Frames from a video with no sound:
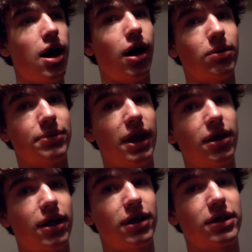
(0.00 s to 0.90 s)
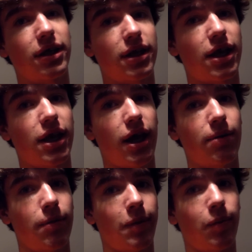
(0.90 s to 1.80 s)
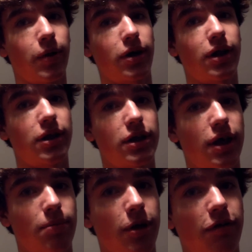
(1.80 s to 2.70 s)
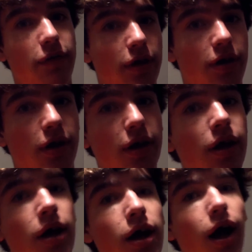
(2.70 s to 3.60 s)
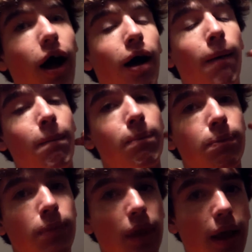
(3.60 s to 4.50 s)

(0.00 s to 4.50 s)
Um, Saturday and Sunday, I'm gonna be working to get money for the haunt. Um,